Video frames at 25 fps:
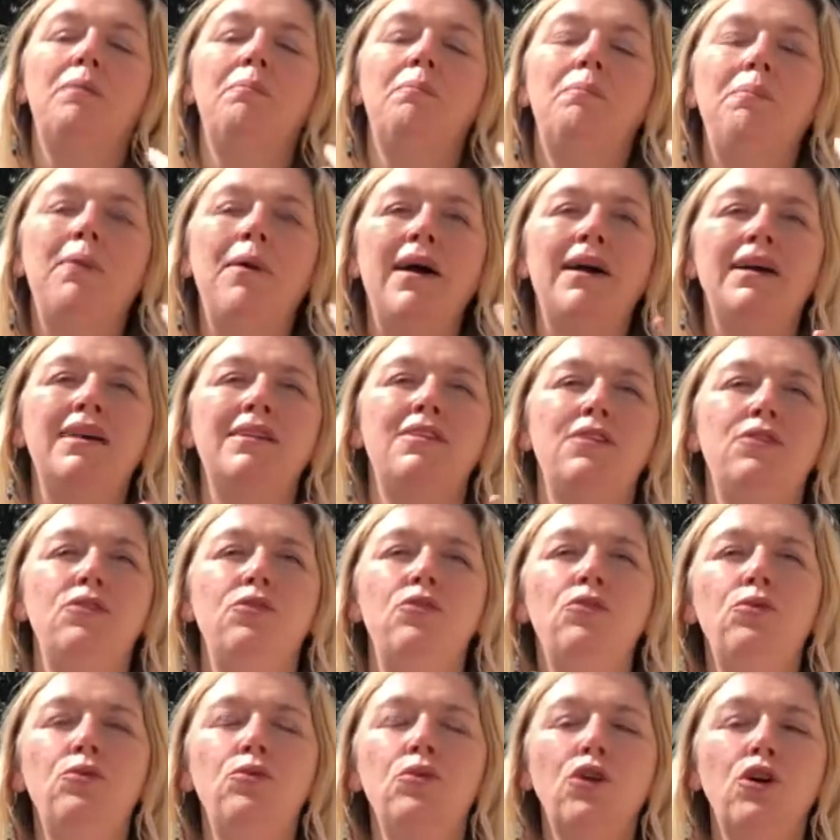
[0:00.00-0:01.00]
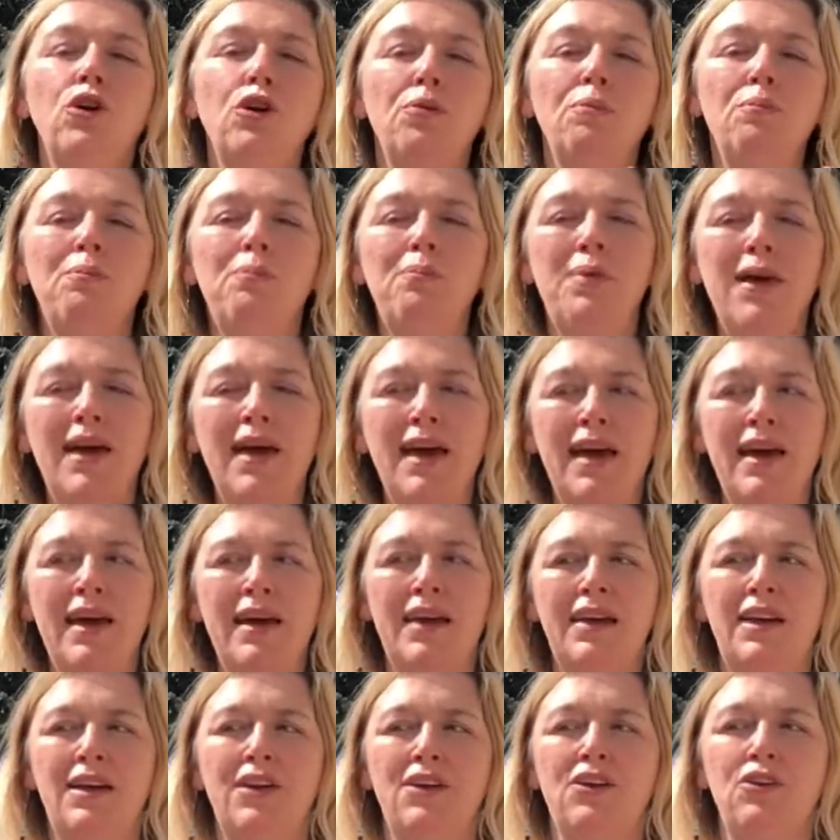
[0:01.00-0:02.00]
but to compare
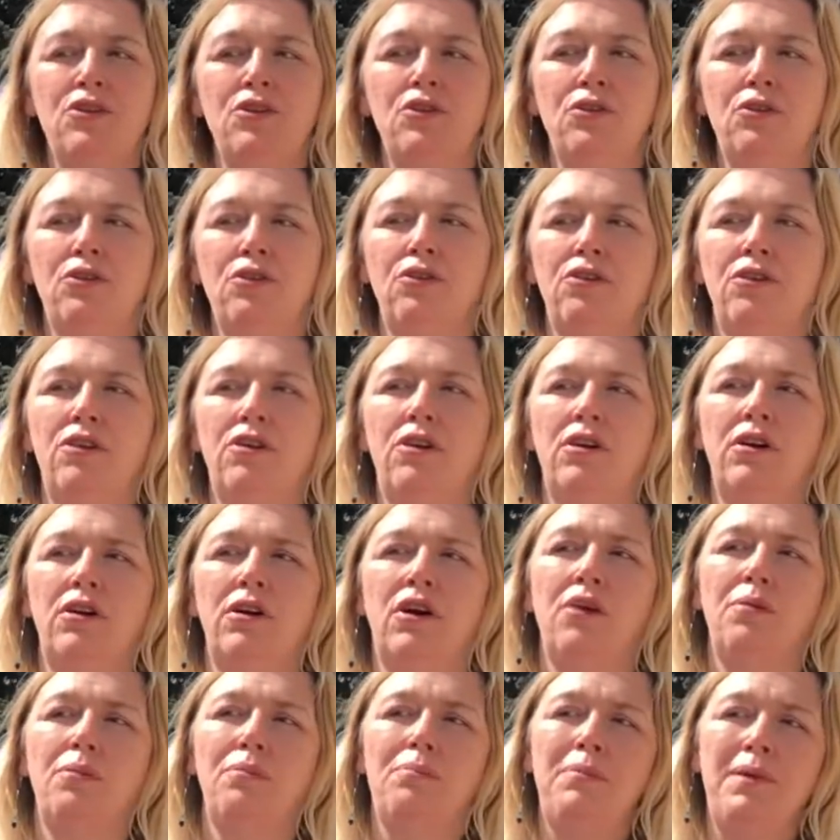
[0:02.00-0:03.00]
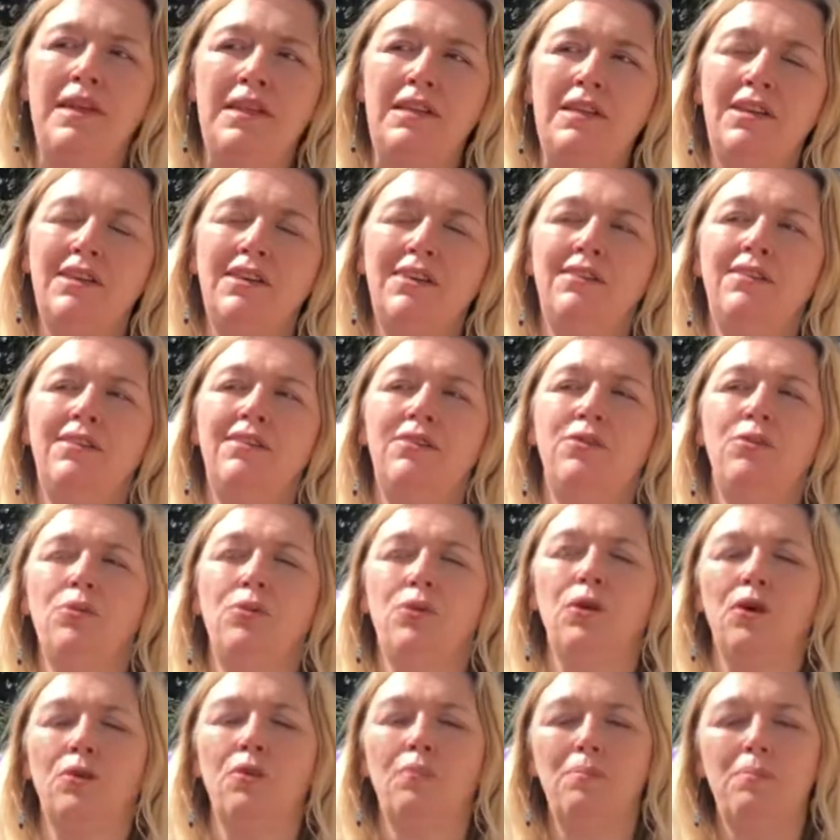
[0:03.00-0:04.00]
your opinions, to
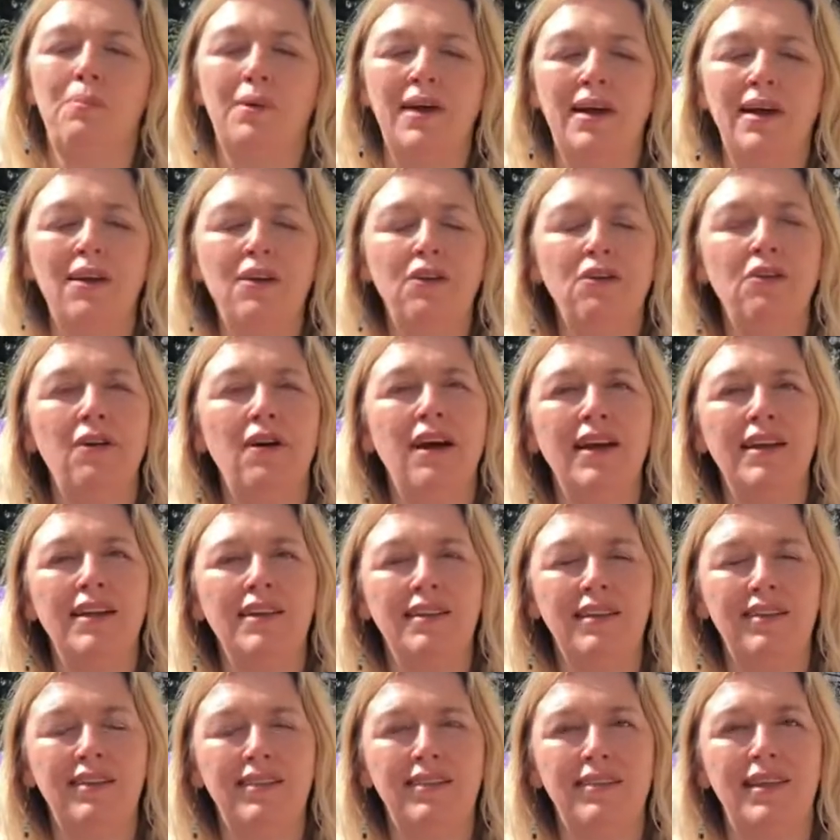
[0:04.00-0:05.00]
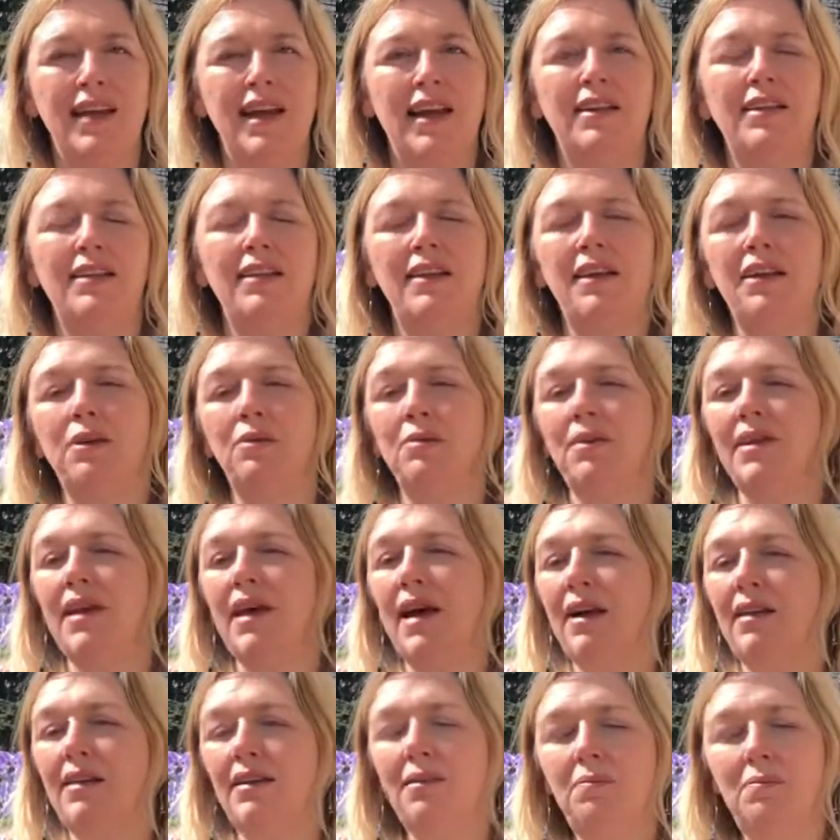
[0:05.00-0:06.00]
compare your understanding with
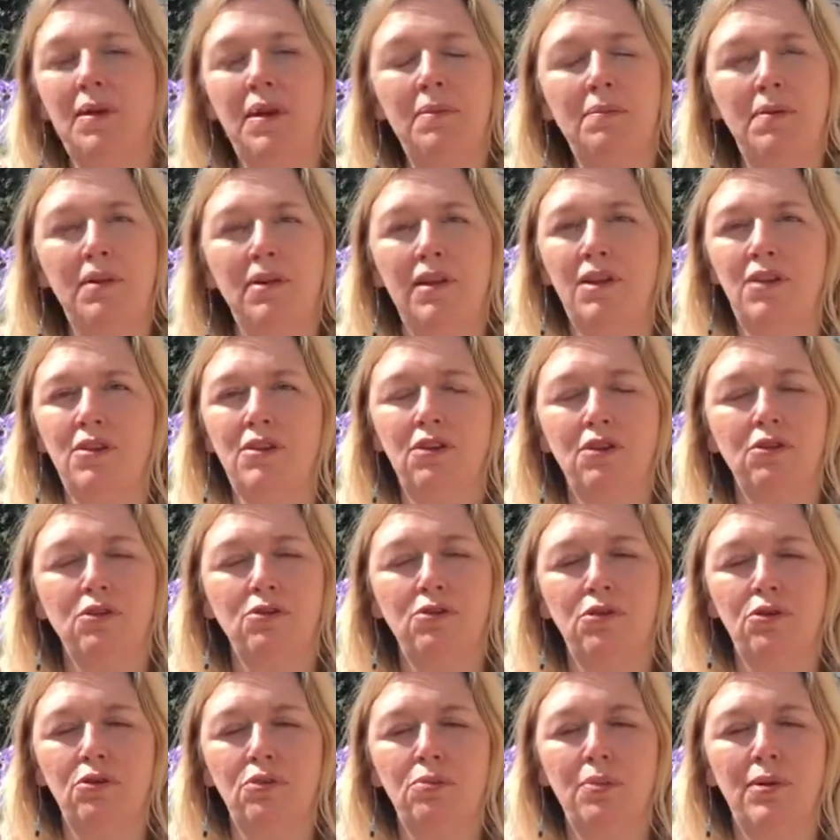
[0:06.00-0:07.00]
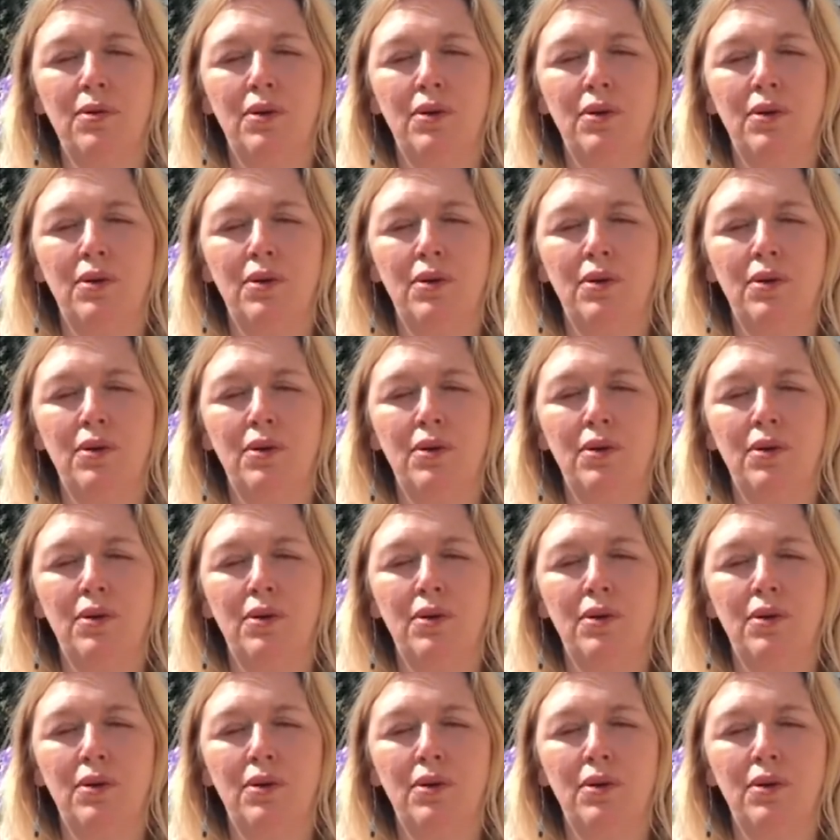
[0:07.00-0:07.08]
other people in the group,